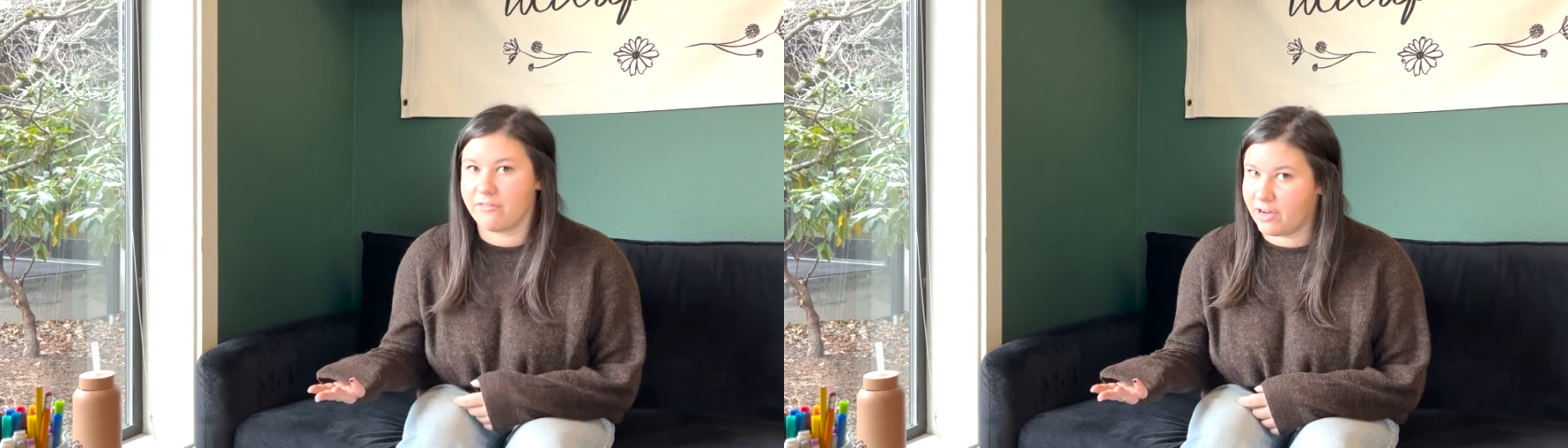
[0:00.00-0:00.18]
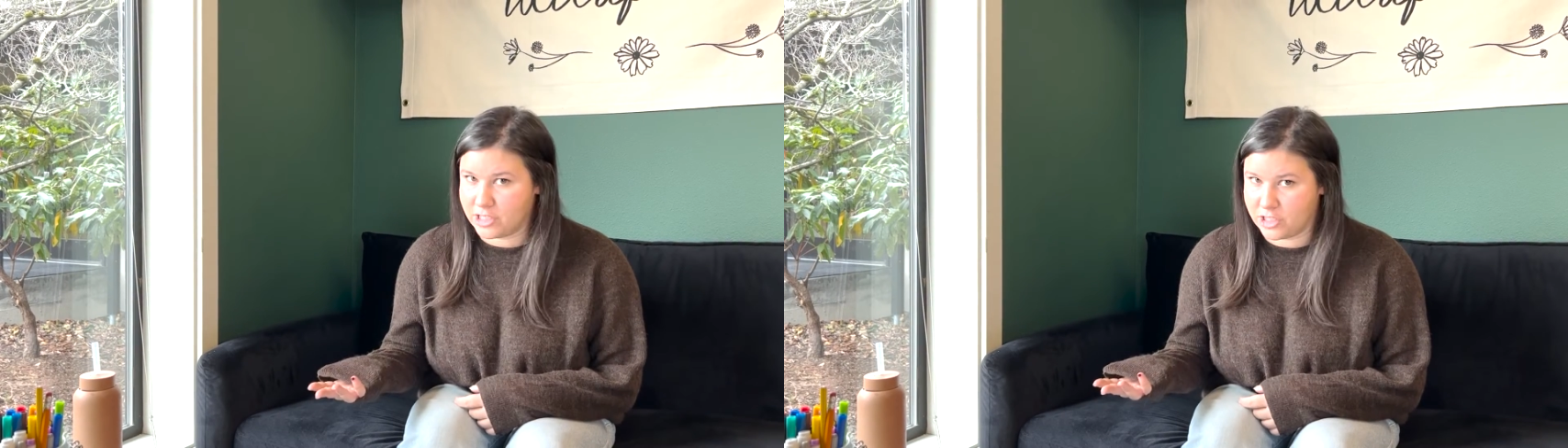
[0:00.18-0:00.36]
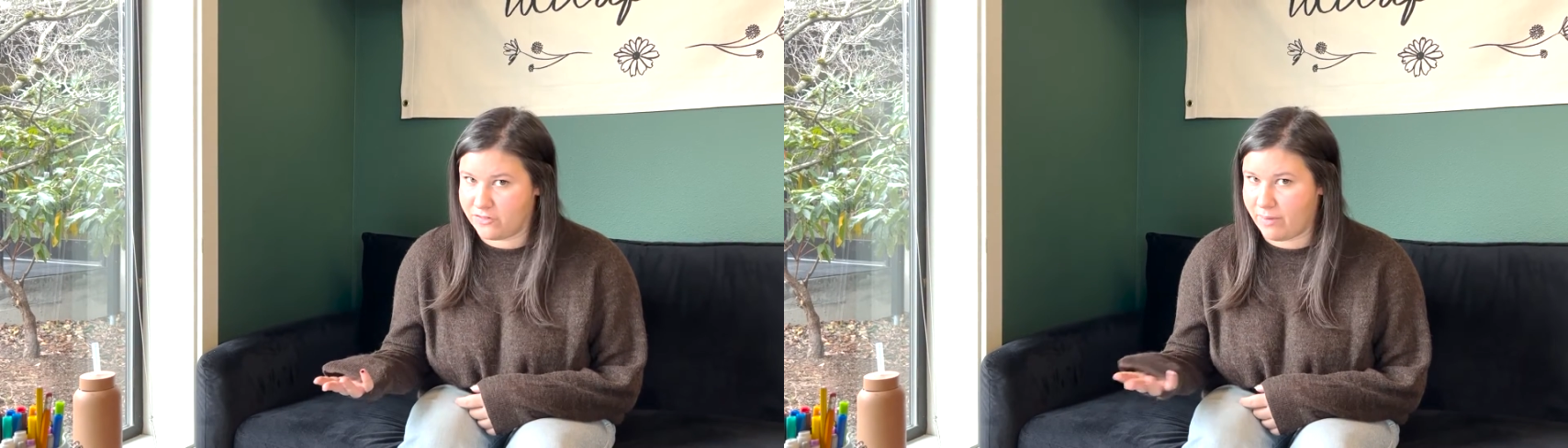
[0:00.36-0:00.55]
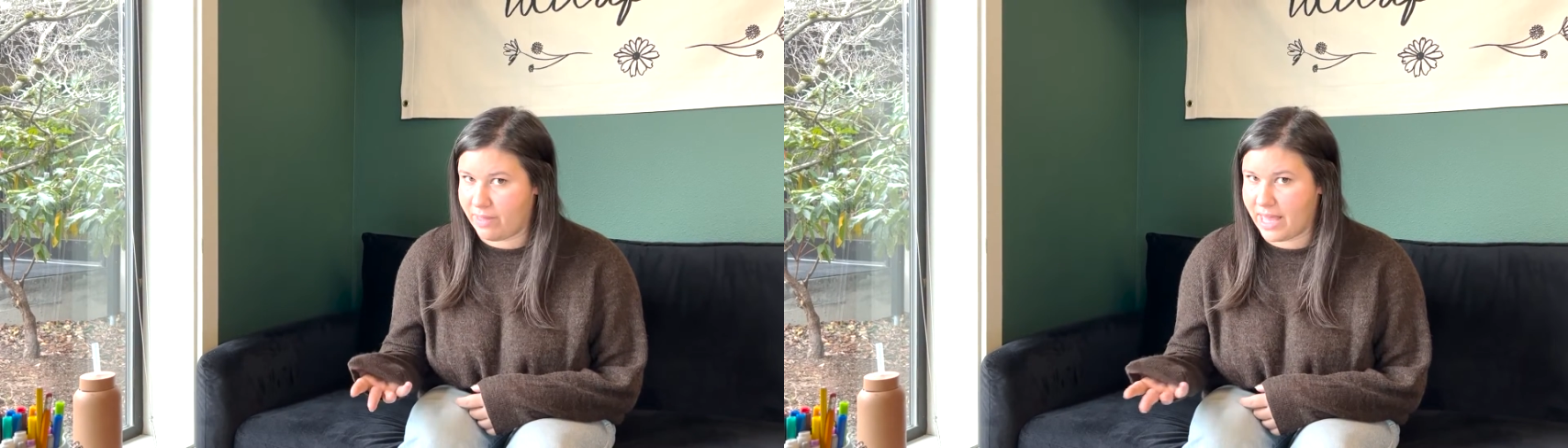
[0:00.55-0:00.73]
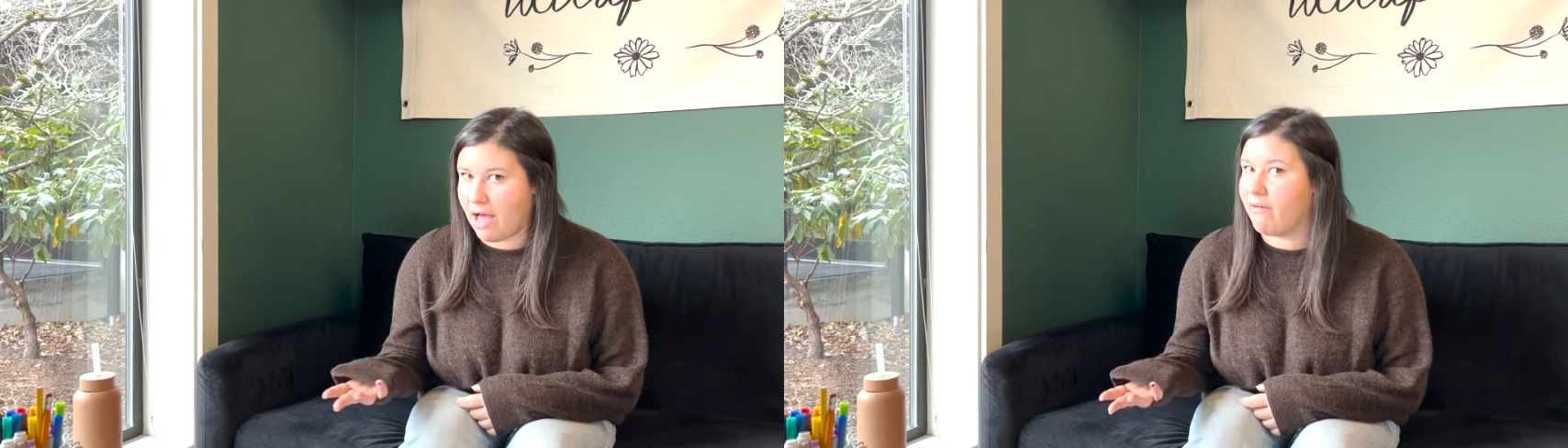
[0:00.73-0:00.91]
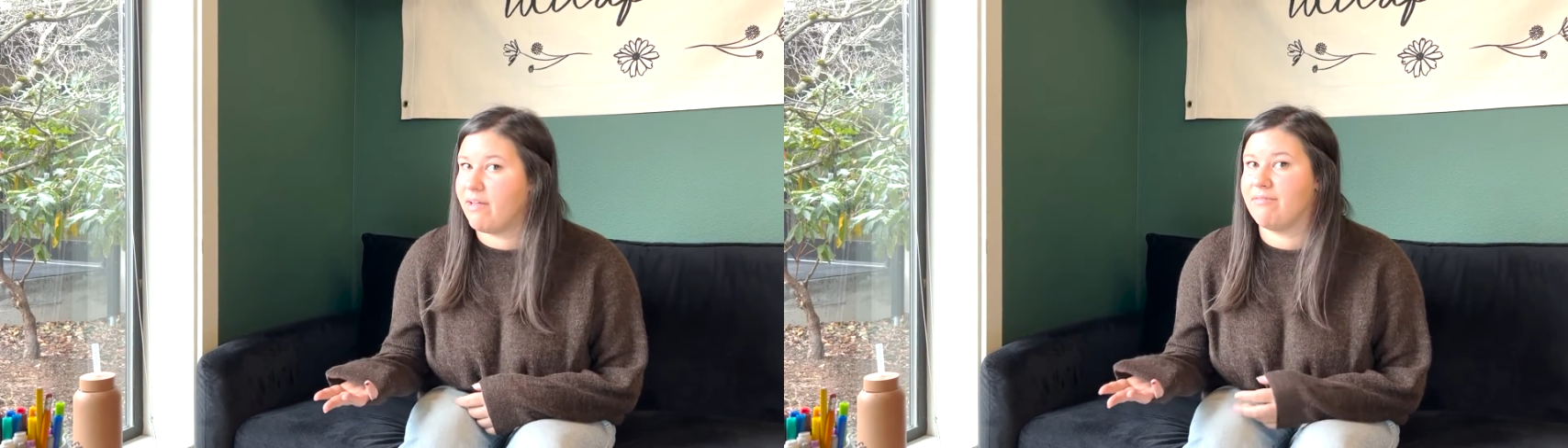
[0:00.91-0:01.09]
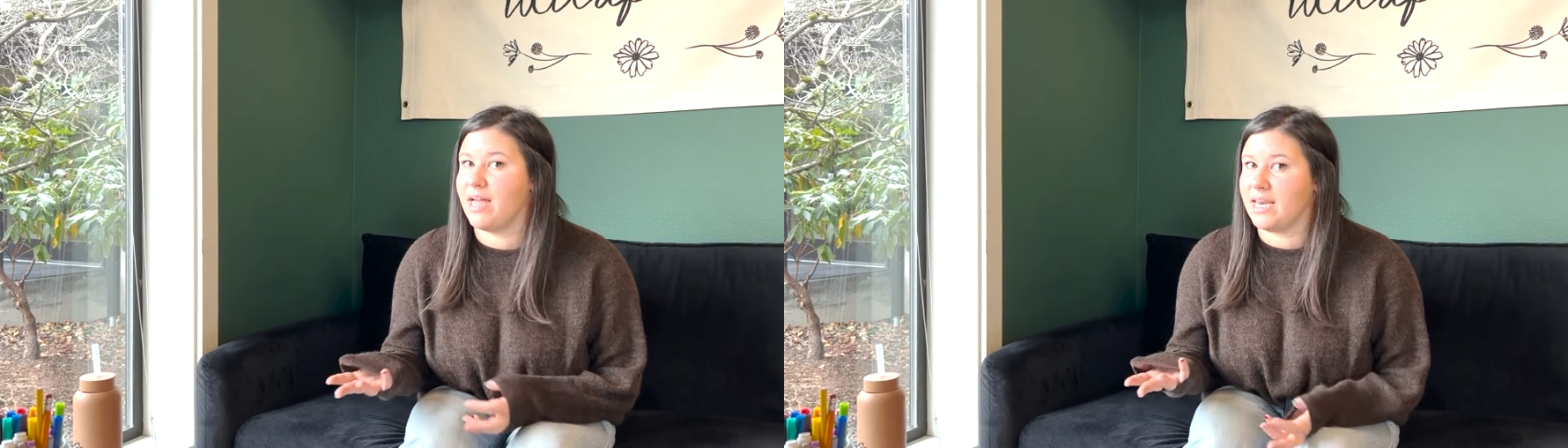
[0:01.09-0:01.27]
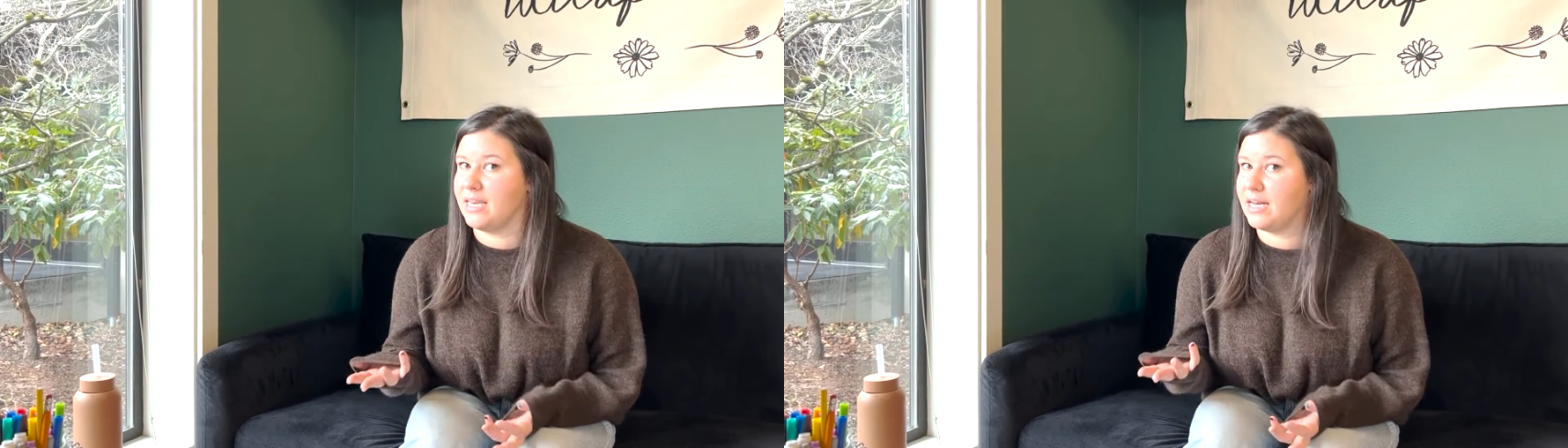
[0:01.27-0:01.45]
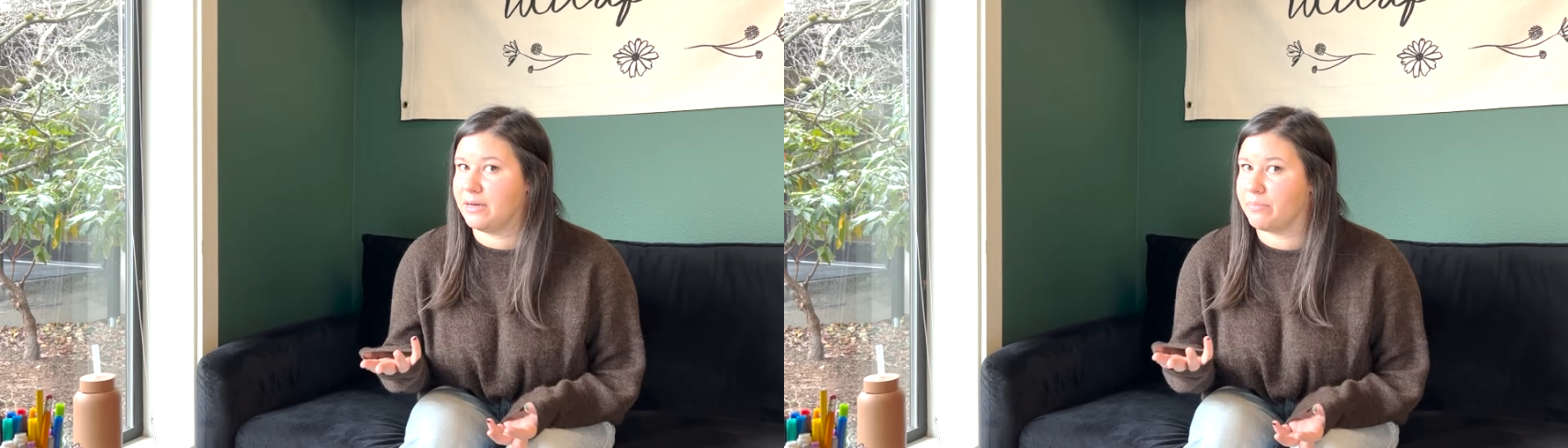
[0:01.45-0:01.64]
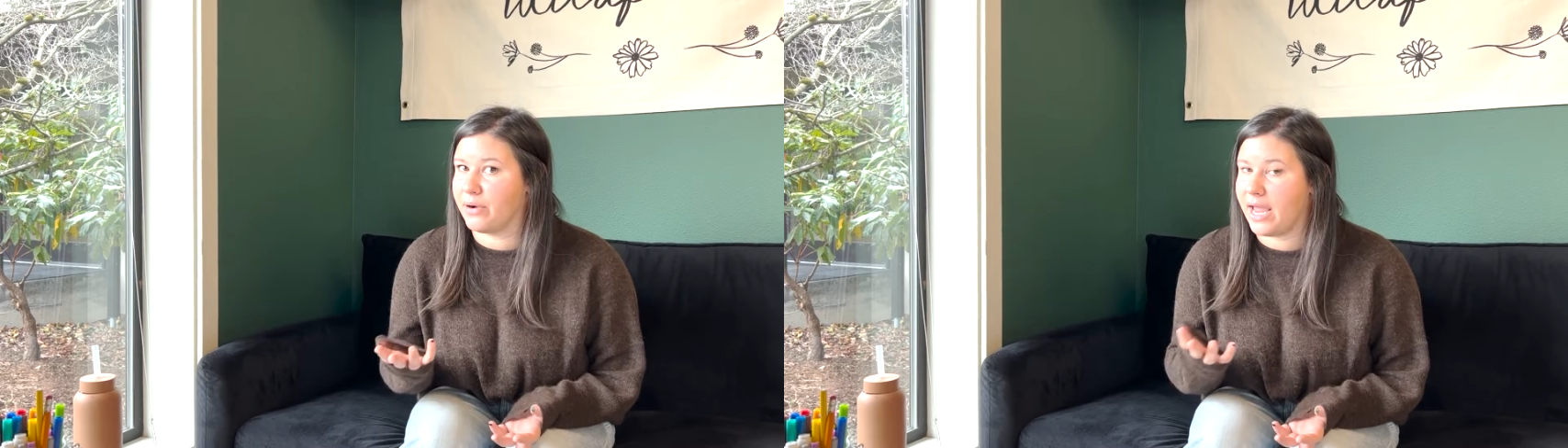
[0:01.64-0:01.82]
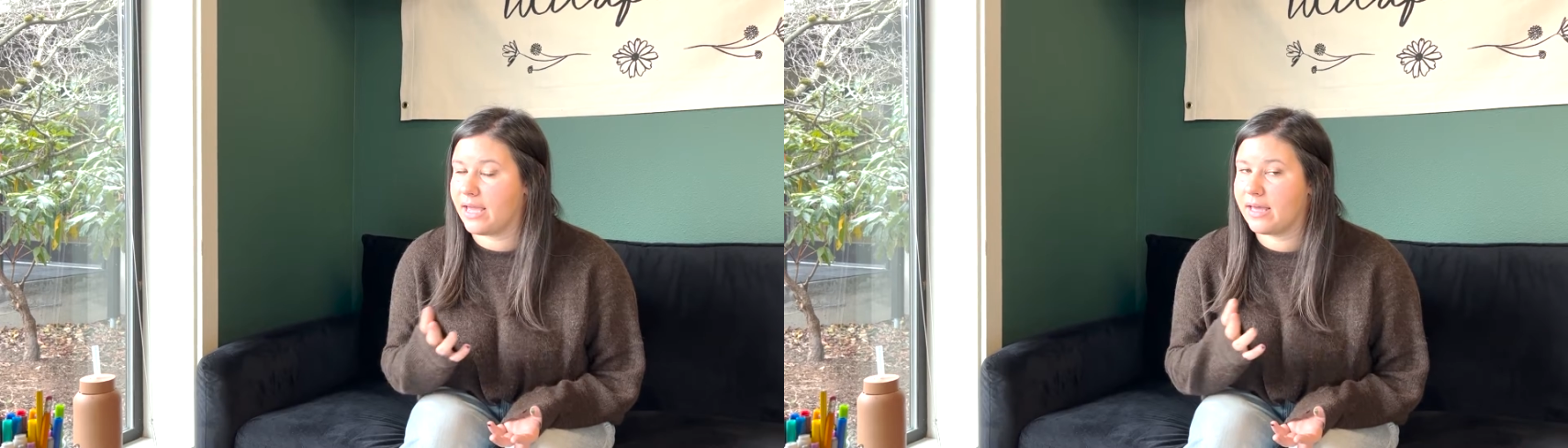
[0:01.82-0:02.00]
foster family out if they needed a
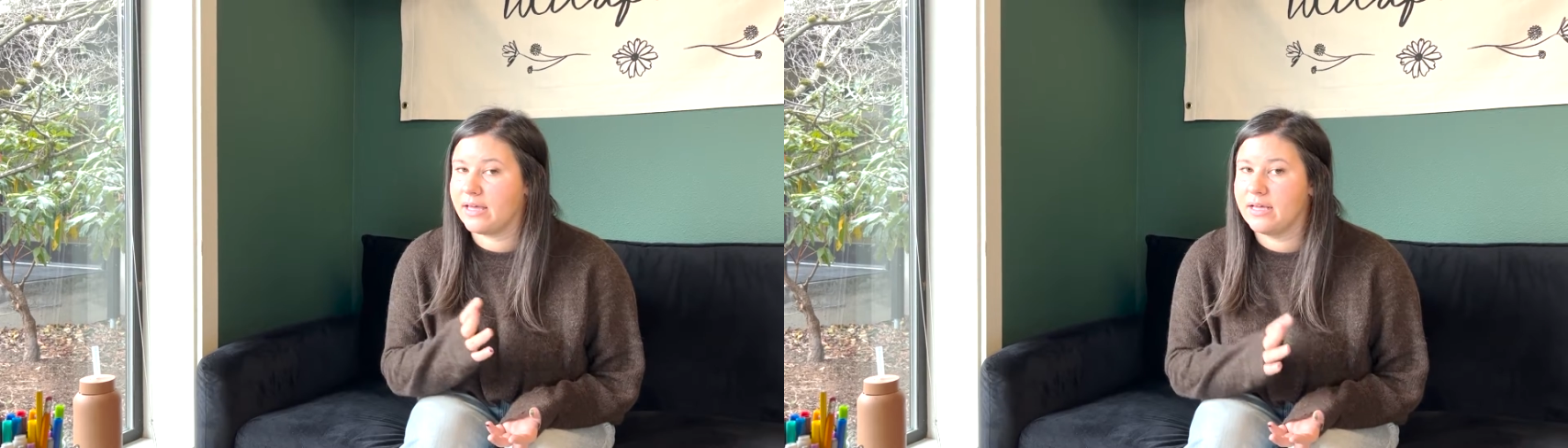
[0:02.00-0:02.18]
break.